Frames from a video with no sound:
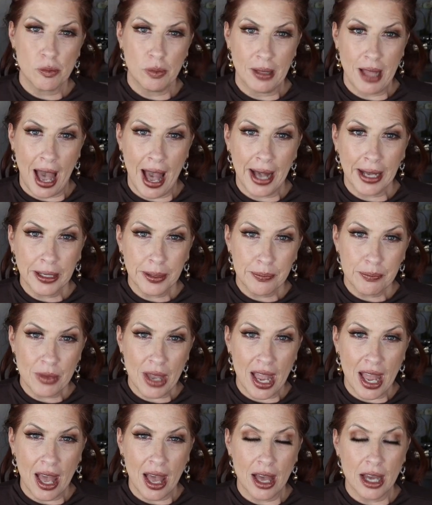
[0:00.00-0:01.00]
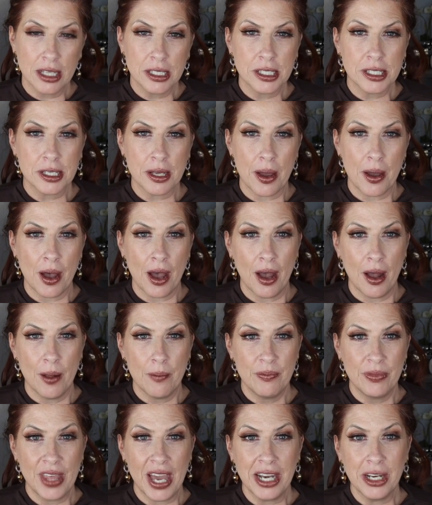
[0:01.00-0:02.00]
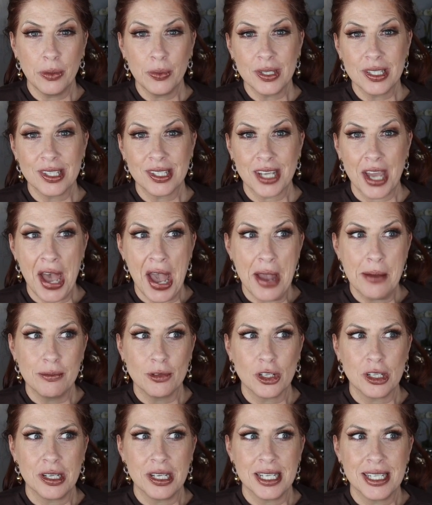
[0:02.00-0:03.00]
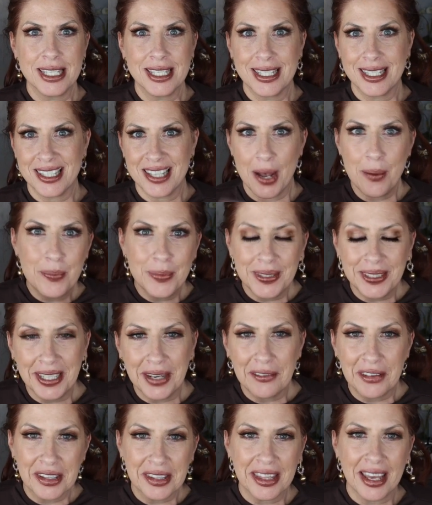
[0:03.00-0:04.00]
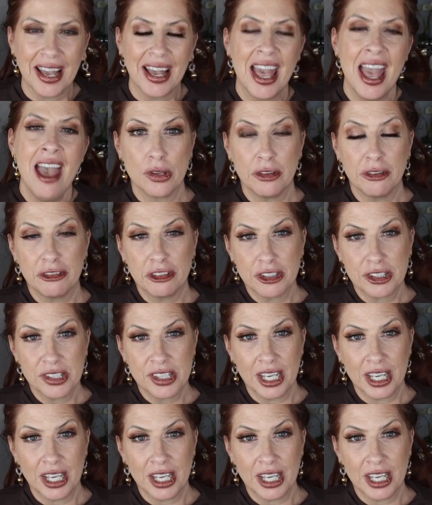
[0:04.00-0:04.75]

black, and then it was time to assemble everything. So the first